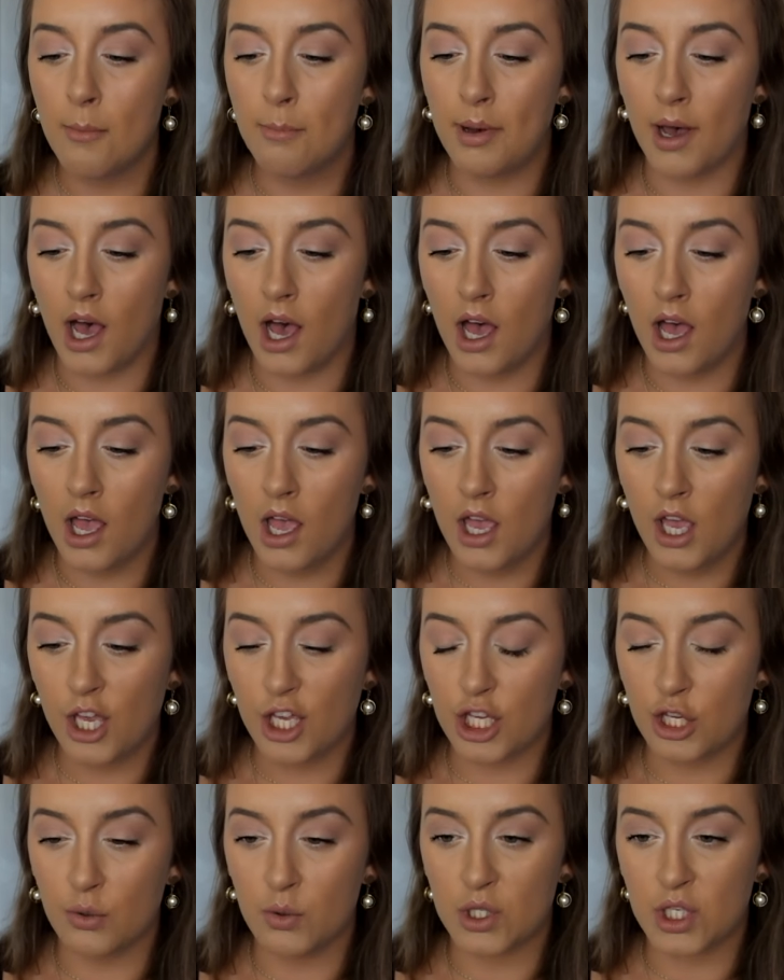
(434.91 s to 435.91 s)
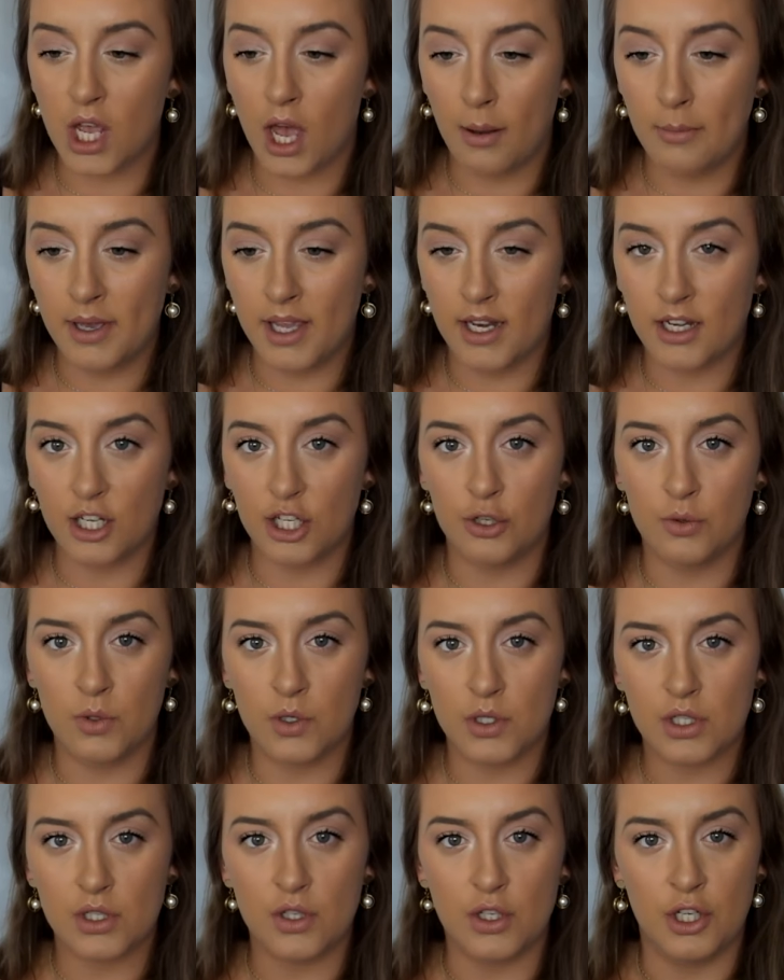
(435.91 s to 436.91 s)
But you would come in, you
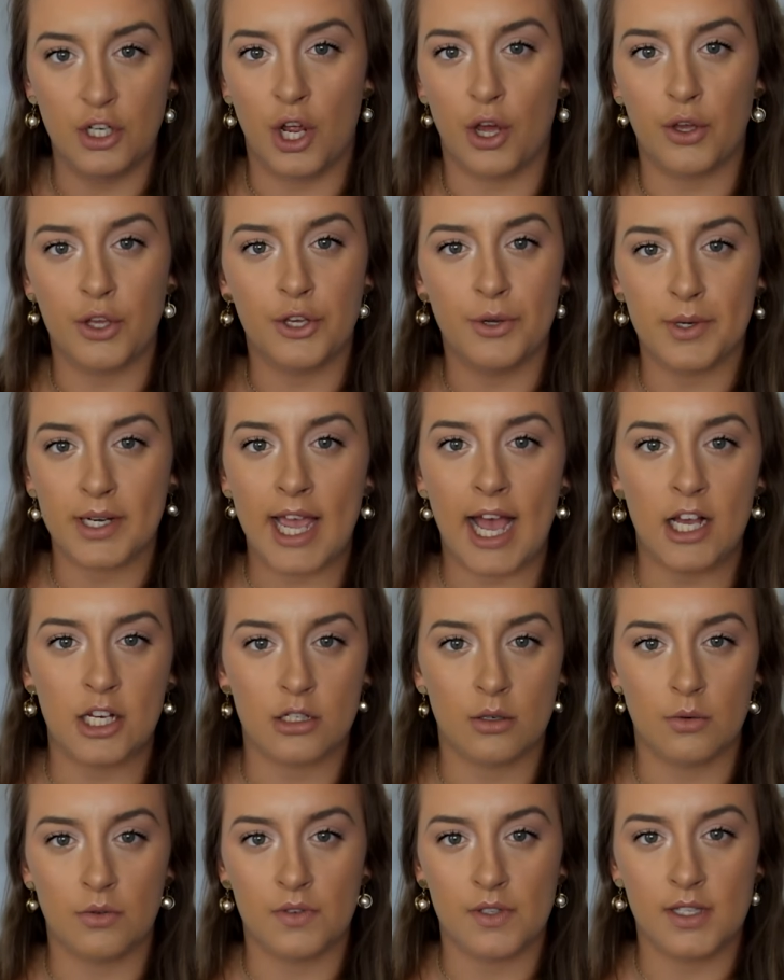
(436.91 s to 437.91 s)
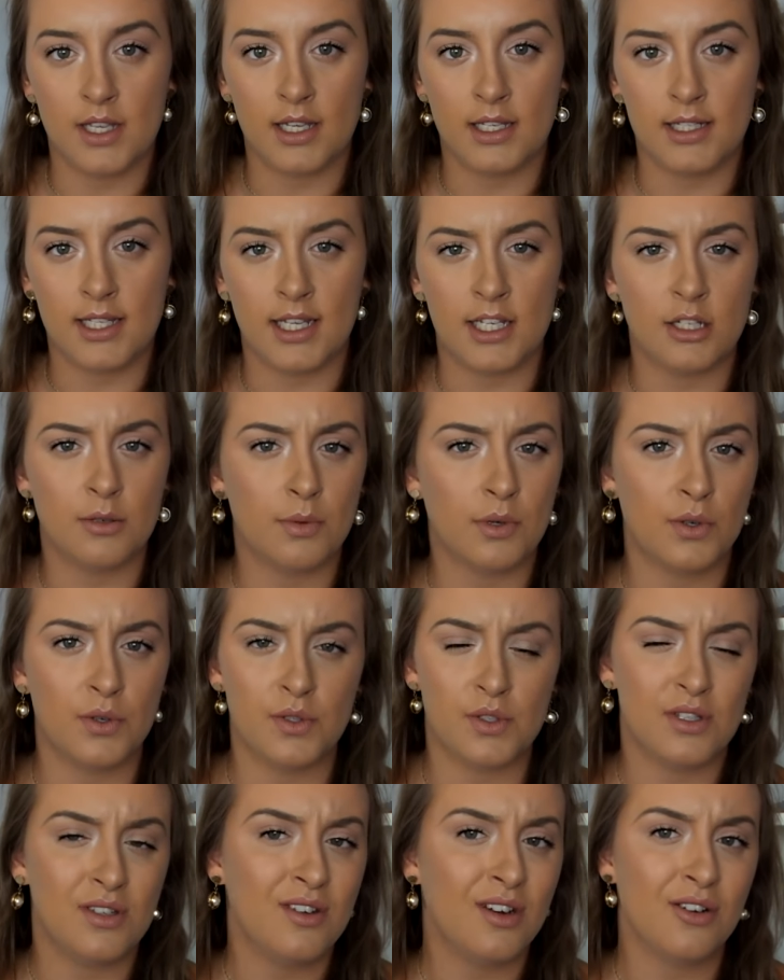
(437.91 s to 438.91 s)
would, you know, you would catch up with your singing teacher,
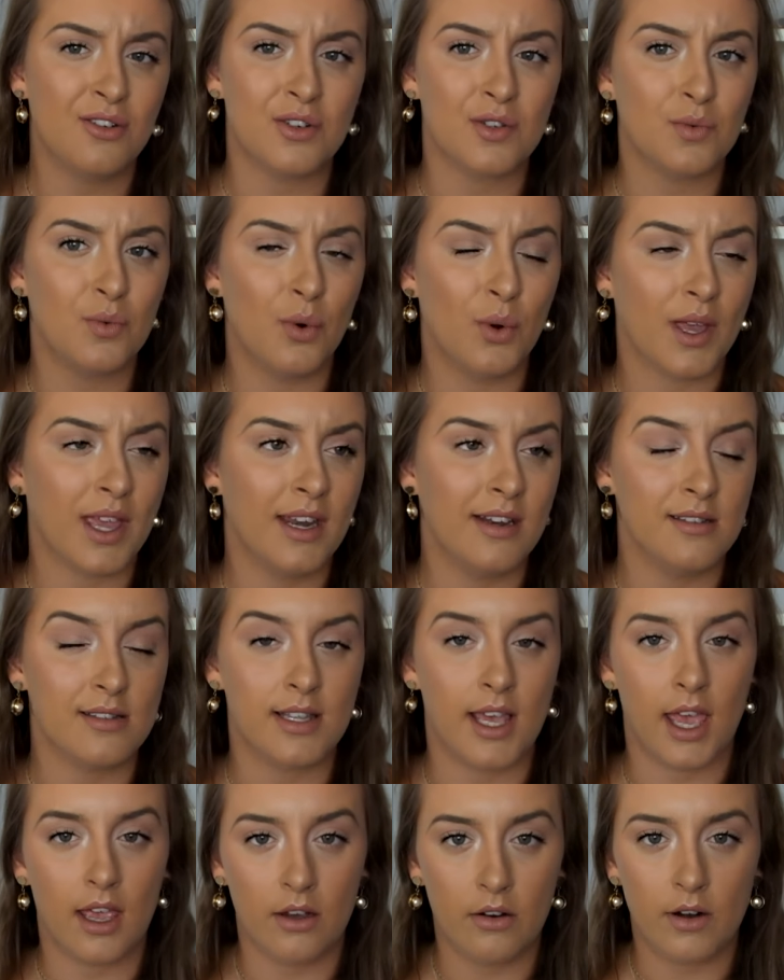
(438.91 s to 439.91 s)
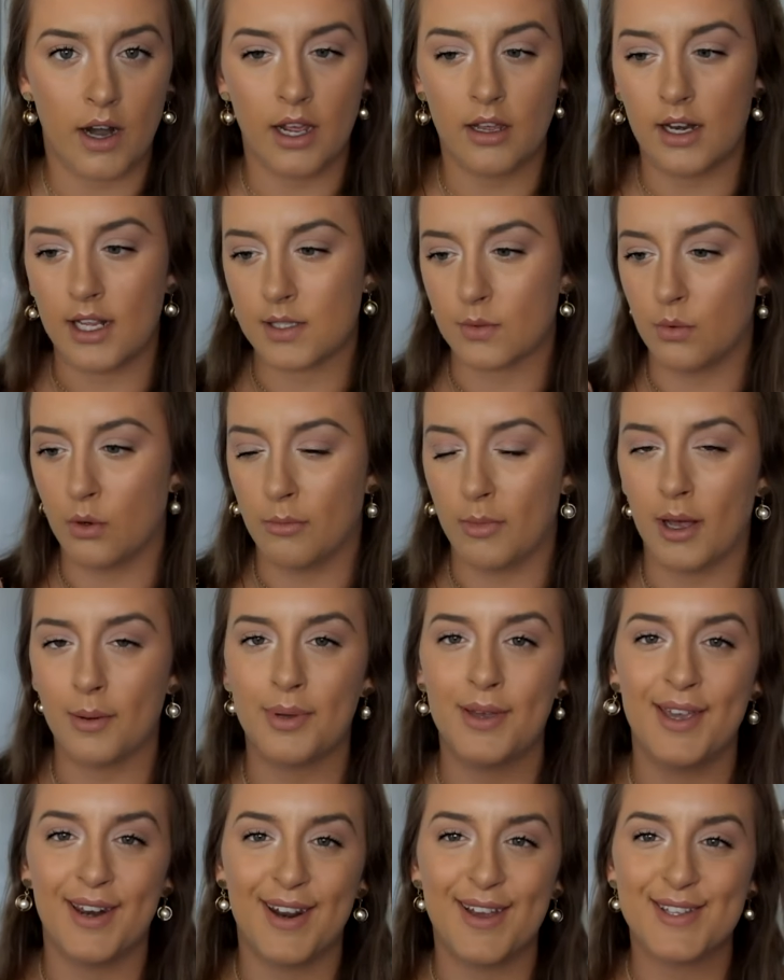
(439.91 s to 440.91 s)
because you don't just walk in and say, all right, let's warm up,
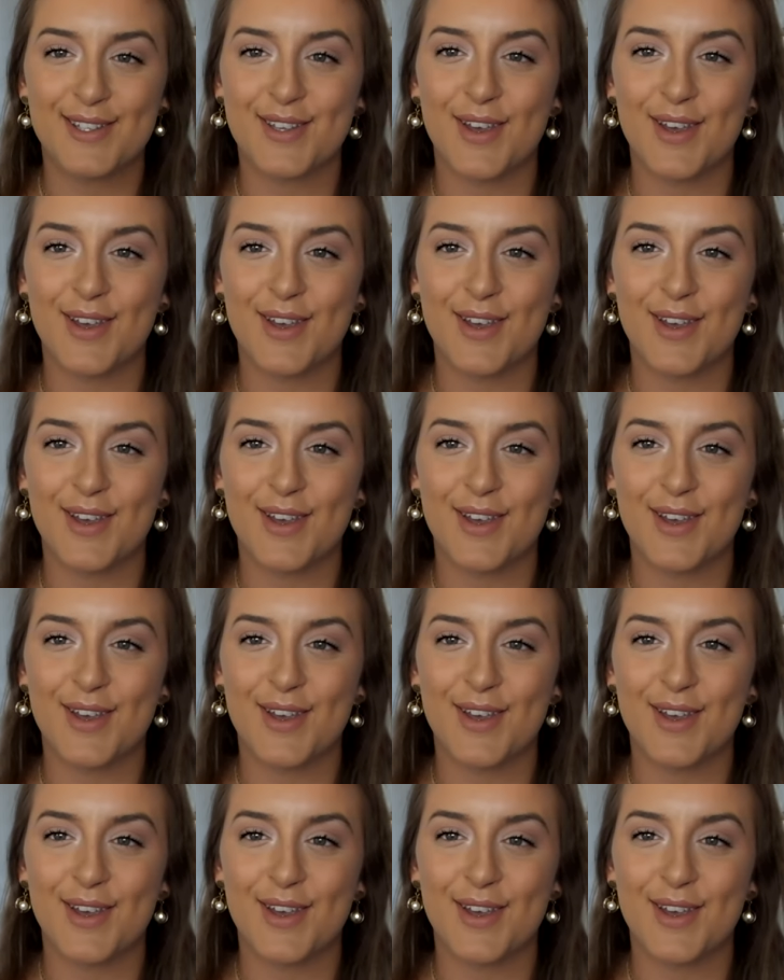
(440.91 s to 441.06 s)
you know.